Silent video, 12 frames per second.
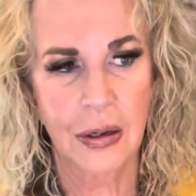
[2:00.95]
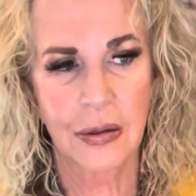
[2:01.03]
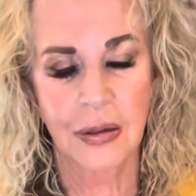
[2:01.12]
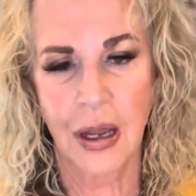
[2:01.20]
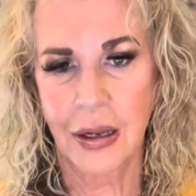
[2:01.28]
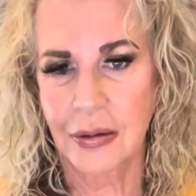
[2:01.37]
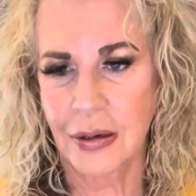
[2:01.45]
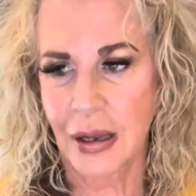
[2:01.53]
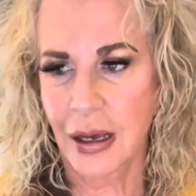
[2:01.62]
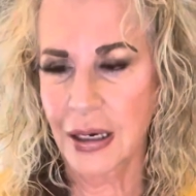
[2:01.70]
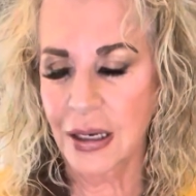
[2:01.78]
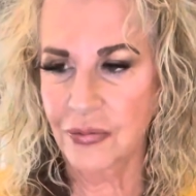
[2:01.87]

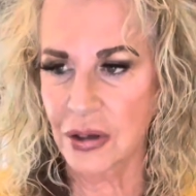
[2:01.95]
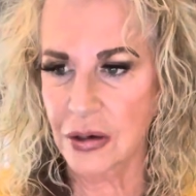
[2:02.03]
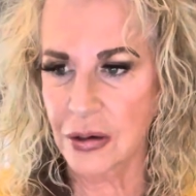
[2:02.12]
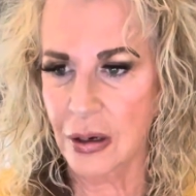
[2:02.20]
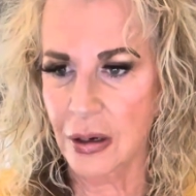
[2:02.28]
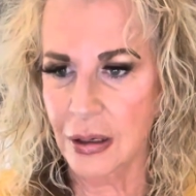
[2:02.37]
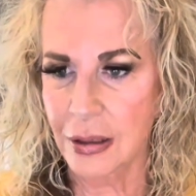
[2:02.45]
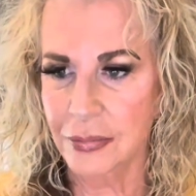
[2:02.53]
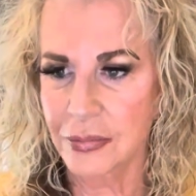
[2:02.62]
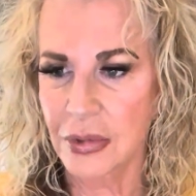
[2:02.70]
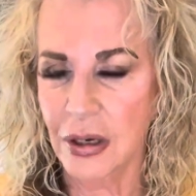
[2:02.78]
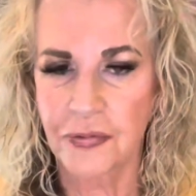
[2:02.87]
not even
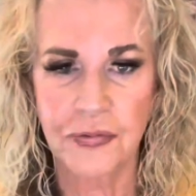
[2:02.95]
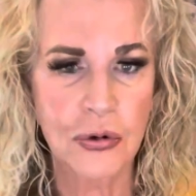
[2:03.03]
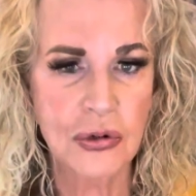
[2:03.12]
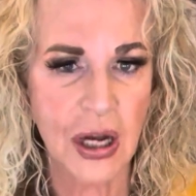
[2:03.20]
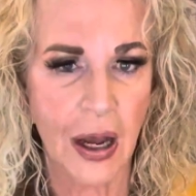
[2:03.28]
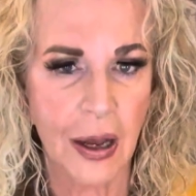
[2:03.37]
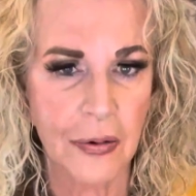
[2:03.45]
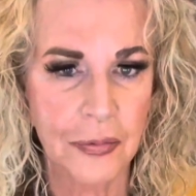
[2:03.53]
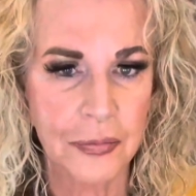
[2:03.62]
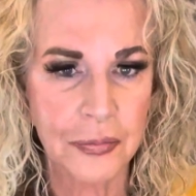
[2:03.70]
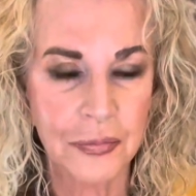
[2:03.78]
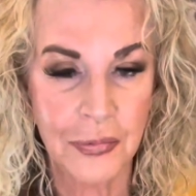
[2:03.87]
a futon,
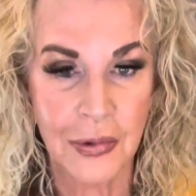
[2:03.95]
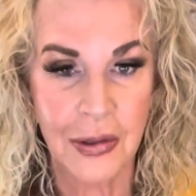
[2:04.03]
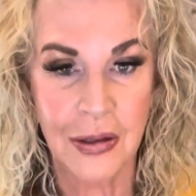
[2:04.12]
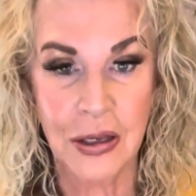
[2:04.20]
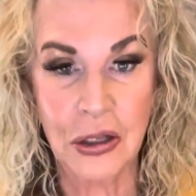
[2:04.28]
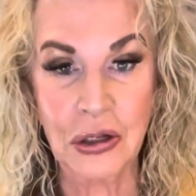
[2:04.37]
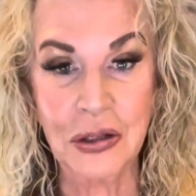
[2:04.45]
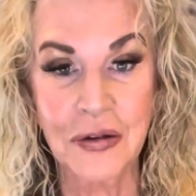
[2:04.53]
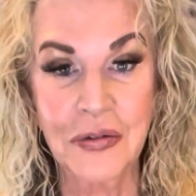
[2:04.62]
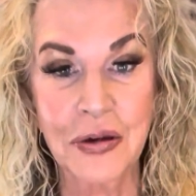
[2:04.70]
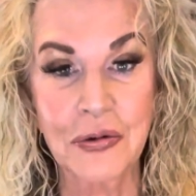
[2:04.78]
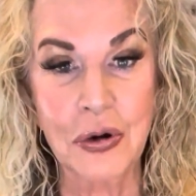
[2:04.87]
in the
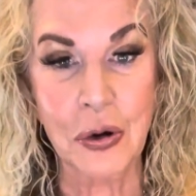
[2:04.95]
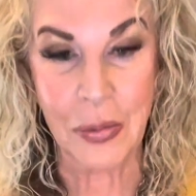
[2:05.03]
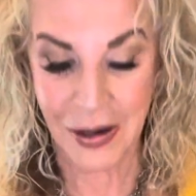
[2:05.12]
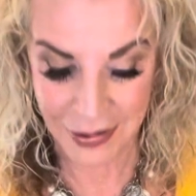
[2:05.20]
living room.